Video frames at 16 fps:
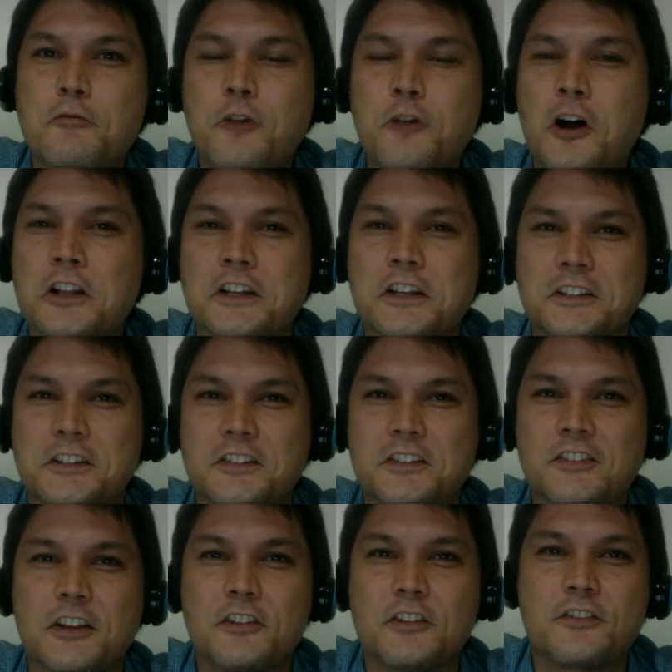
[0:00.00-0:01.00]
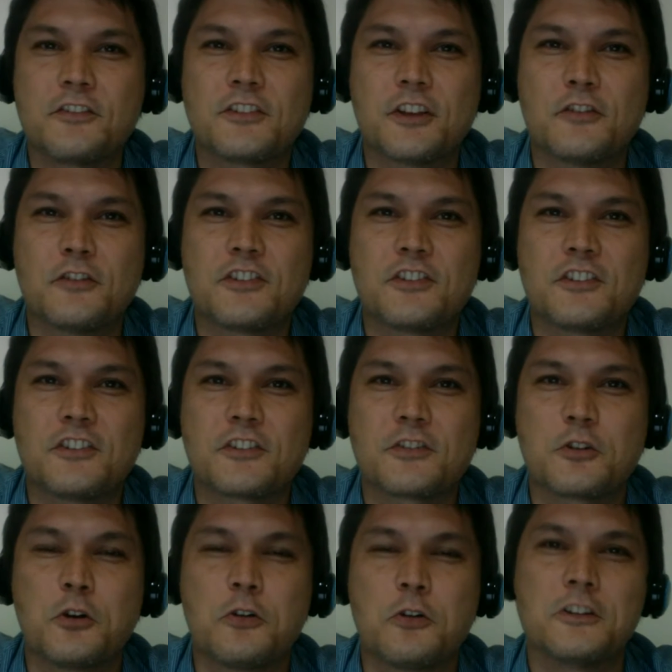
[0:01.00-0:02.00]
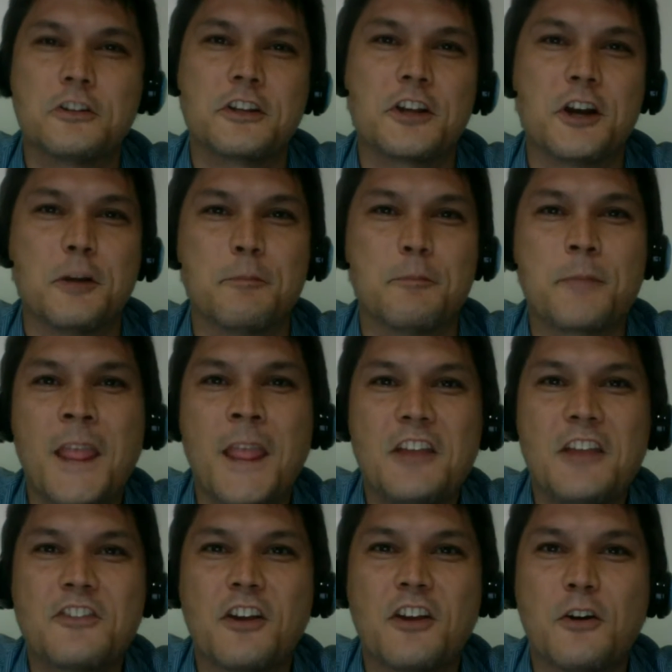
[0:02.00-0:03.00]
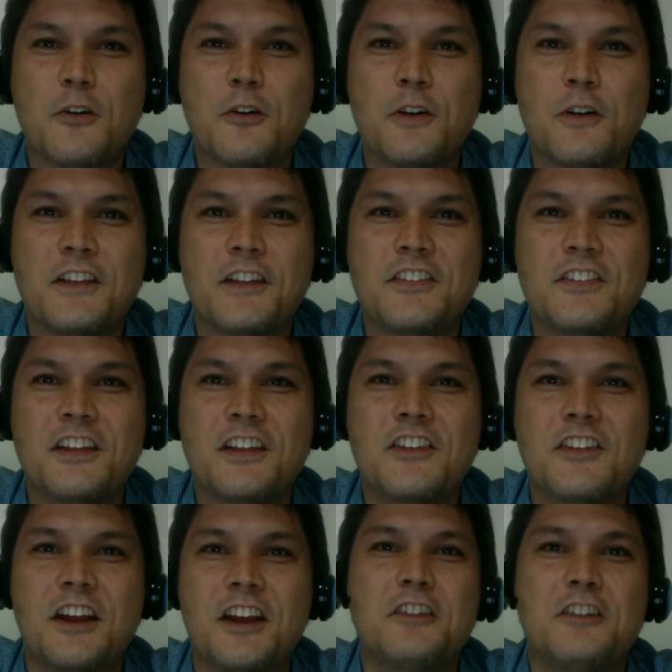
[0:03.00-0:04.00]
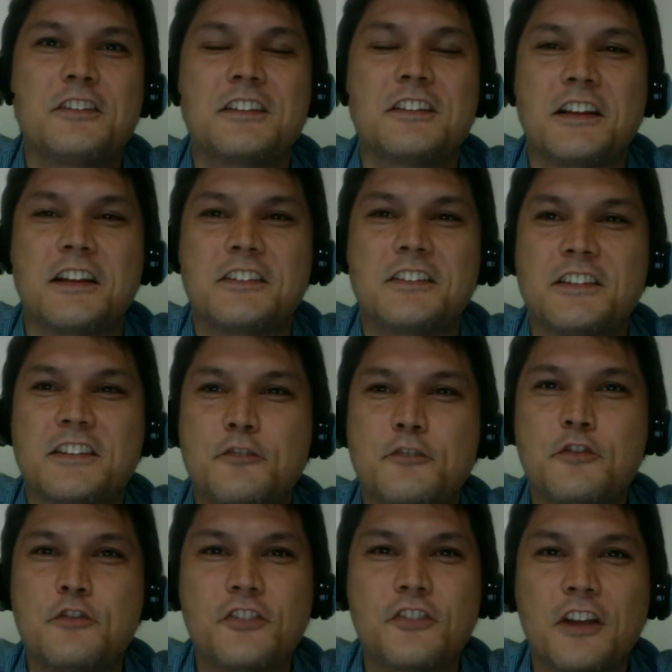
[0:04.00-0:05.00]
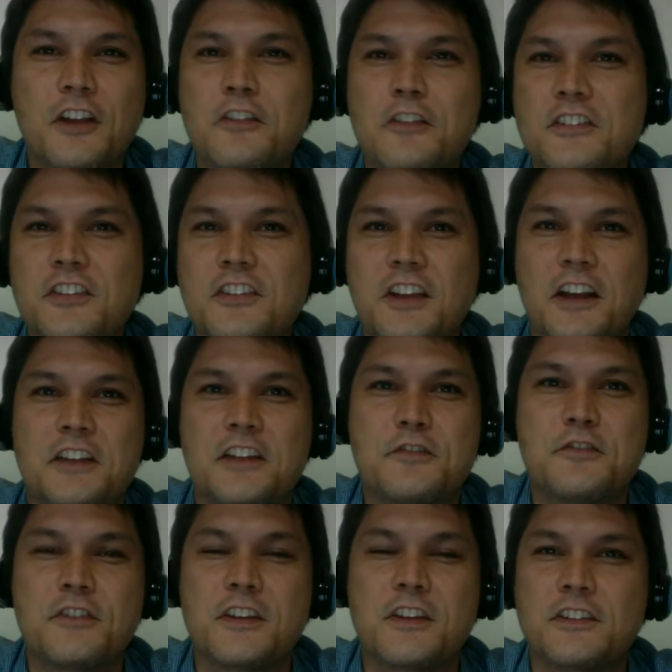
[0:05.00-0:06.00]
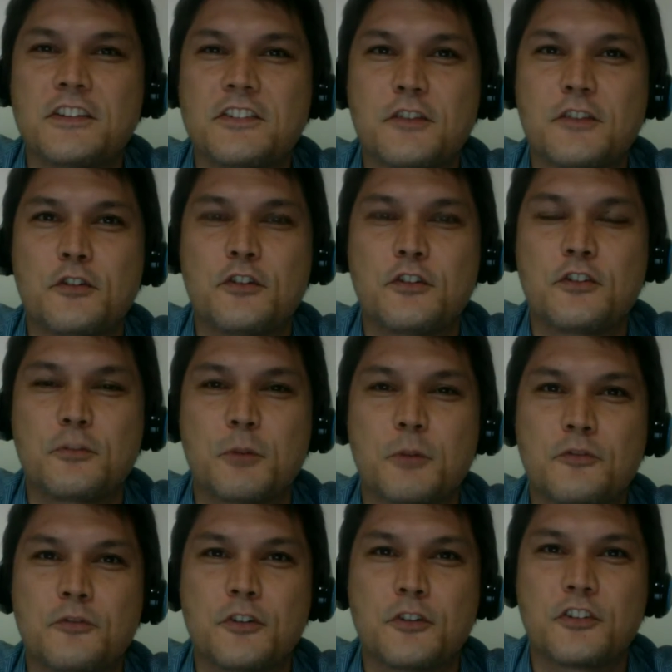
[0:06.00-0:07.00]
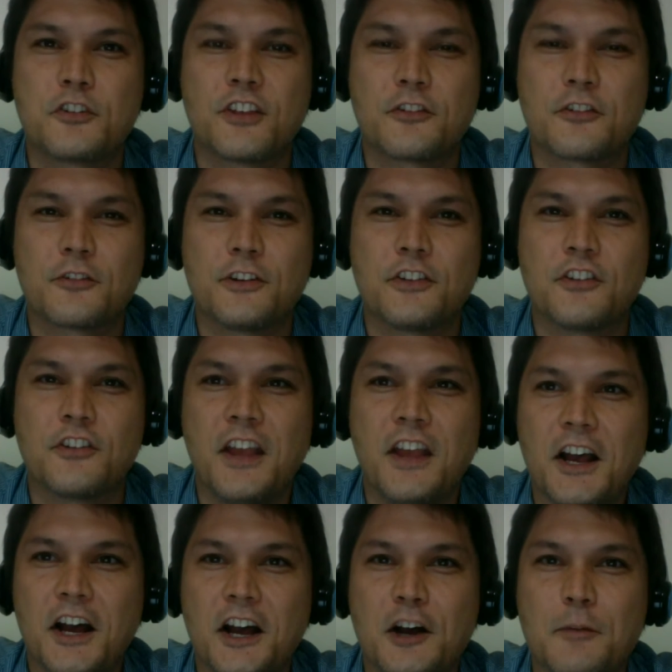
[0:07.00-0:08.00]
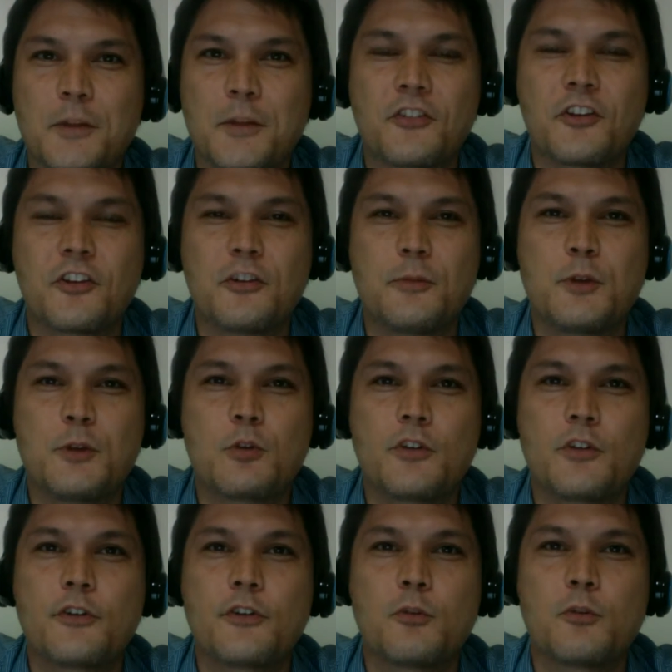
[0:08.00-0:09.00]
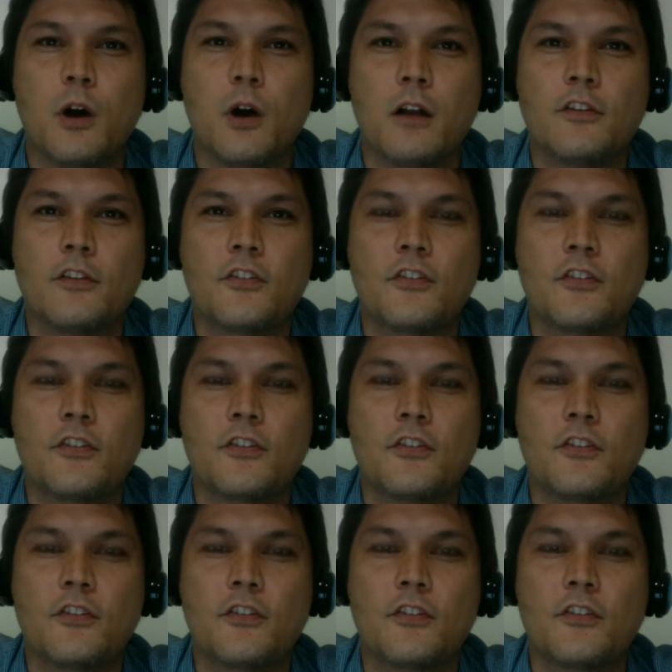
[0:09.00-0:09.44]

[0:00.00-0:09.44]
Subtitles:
falling. Sales of selfie sticks are holding up. So it's entirely likely that if you sell these kinds of things, cell phone and smartphone accessories, it's going to be worth your while to